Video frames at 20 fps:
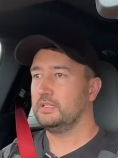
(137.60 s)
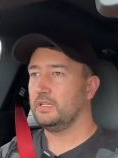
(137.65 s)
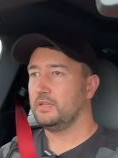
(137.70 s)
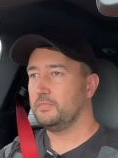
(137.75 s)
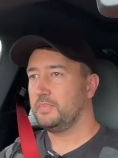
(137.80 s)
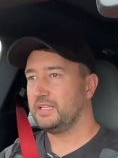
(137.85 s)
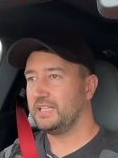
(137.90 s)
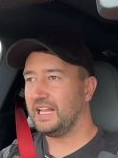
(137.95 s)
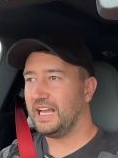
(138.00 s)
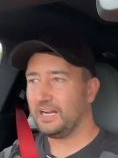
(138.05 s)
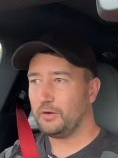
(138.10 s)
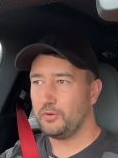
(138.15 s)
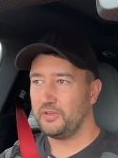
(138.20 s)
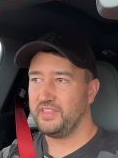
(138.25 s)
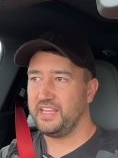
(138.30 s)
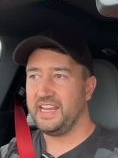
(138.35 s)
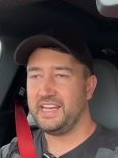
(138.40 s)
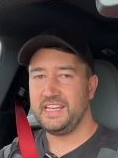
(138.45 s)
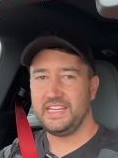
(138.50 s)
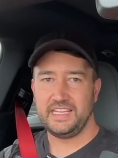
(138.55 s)
But like with
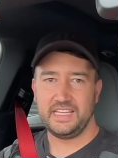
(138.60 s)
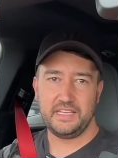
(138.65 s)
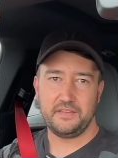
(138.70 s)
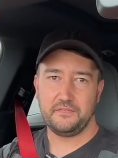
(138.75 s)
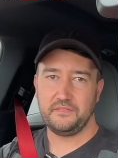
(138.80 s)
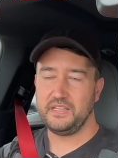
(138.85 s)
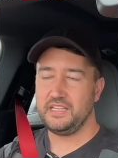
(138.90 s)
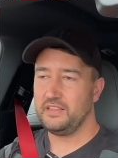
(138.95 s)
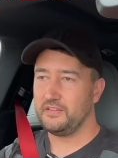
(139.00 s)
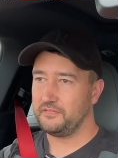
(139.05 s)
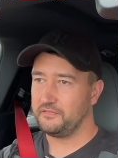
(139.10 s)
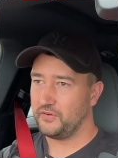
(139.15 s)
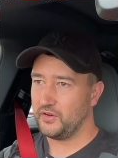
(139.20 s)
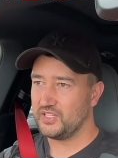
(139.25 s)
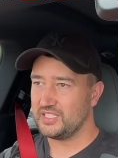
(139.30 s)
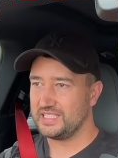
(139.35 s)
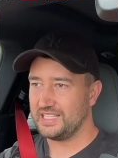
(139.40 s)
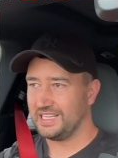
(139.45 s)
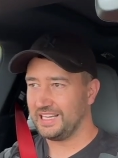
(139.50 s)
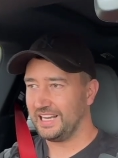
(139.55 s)
any EV, the
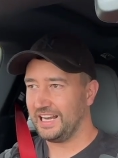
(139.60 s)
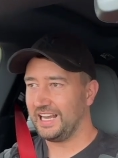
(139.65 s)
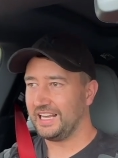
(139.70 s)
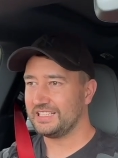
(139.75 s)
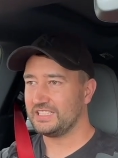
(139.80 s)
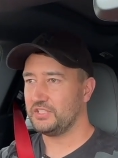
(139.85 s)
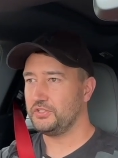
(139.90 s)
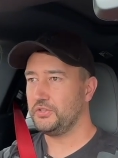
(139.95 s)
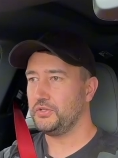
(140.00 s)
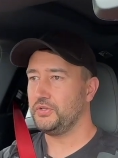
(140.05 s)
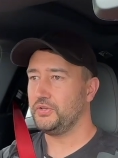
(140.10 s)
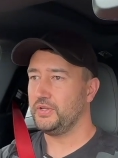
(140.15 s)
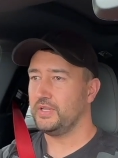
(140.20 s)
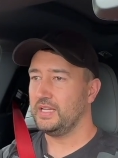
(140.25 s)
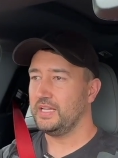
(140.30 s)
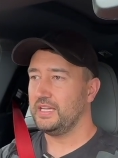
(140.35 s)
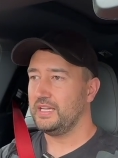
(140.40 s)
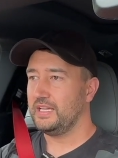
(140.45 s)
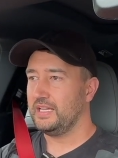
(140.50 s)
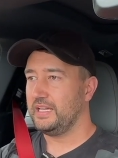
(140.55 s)
first thing I like to do
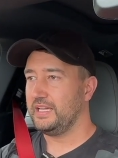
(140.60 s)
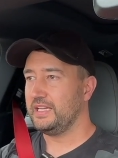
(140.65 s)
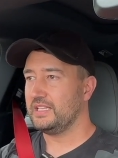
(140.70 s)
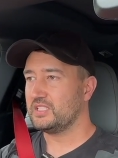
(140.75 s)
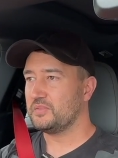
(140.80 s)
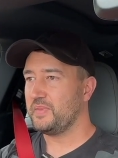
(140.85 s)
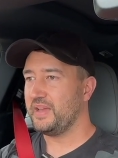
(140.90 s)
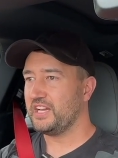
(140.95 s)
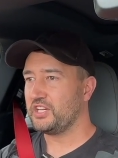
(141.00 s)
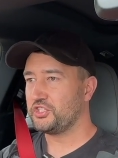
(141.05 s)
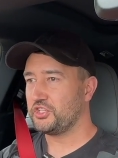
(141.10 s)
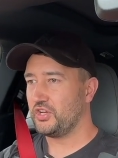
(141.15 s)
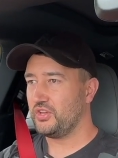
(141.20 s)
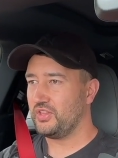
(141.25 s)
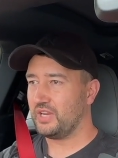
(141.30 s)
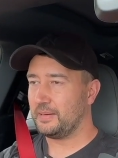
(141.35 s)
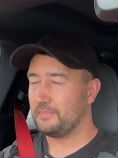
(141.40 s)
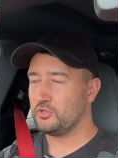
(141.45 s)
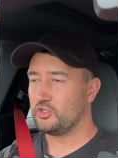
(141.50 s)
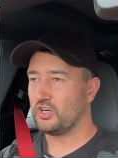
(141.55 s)
is make sure
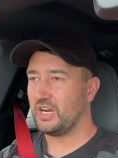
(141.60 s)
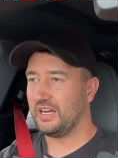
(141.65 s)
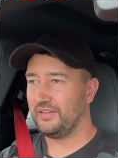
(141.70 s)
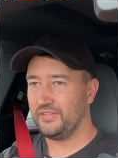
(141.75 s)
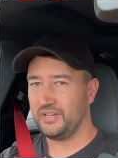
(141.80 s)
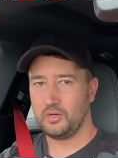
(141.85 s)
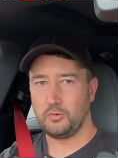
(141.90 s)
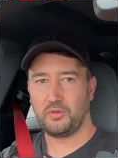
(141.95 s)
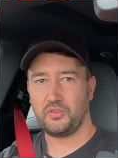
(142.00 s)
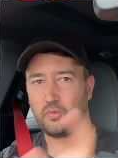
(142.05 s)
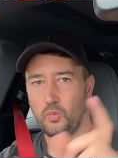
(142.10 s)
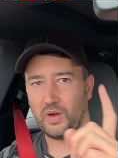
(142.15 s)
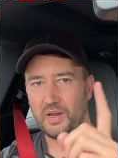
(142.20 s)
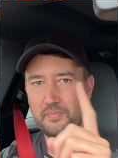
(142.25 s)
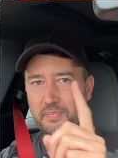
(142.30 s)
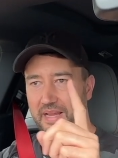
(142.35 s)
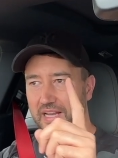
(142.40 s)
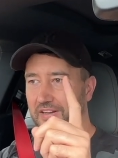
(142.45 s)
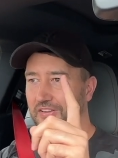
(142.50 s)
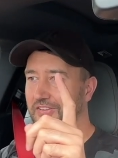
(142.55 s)
that I'm driving with one
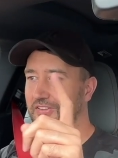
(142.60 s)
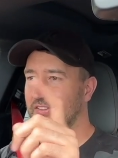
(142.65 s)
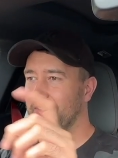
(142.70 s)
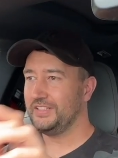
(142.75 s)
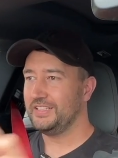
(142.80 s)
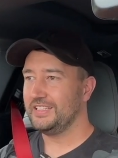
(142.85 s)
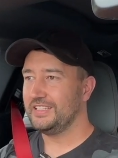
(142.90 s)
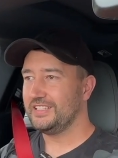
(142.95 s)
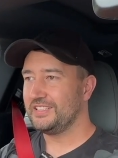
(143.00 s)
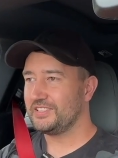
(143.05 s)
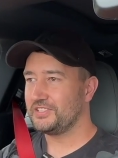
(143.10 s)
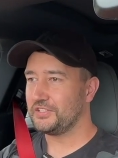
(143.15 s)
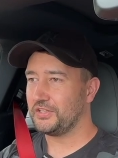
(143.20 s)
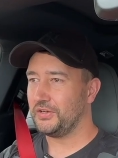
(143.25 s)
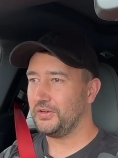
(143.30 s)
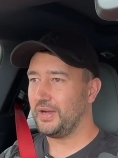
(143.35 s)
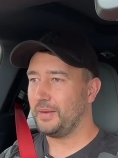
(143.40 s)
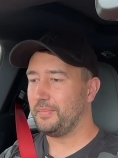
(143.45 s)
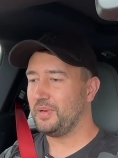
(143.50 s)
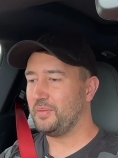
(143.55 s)
pedal. So
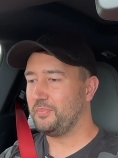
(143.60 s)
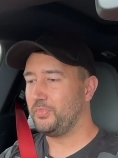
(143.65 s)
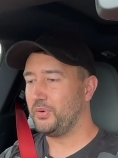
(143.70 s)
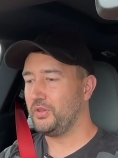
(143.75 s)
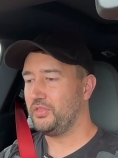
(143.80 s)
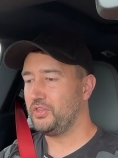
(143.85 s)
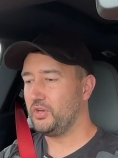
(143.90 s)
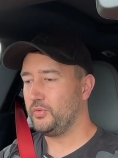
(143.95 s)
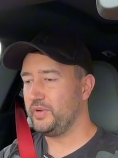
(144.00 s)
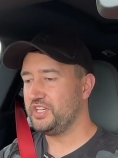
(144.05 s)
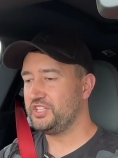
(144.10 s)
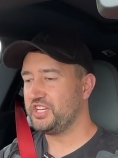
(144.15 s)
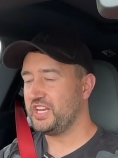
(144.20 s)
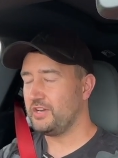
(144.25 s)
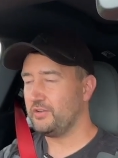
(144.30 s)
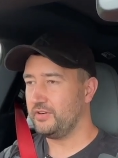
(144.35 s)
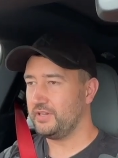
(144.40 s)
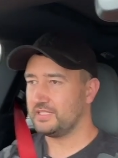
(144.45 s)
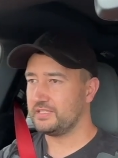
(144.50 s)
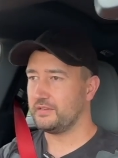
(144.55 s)
I'm going to put the
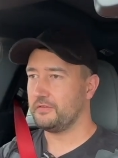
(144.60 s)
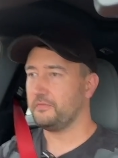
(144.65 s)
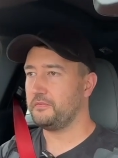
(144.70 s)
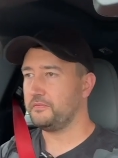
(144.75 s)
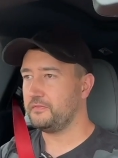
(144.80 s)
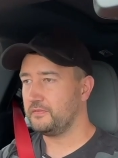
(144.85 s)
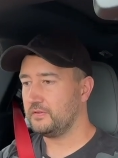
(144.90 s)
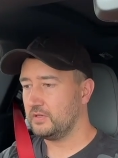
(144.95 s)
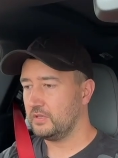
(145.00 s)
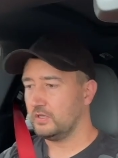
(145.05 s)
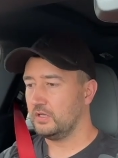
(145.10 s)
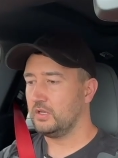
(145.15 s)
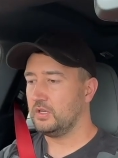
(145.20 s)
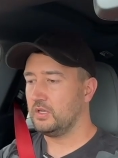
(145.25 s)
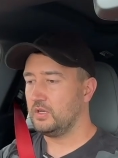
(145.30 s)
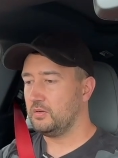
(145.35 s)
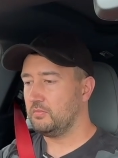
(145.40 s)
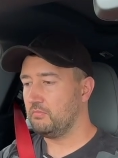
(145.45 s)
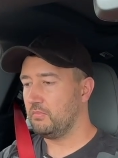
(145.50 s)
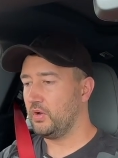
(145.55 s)
regenerative
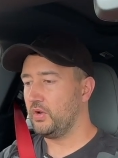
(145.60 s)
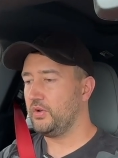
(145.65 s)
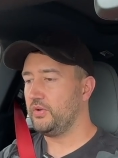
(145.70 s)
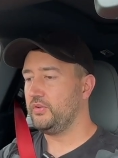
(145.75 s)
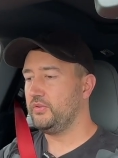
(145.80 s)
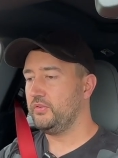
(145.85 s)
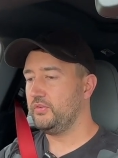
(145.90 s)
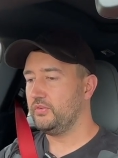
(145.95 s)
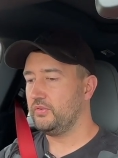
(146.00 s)
mode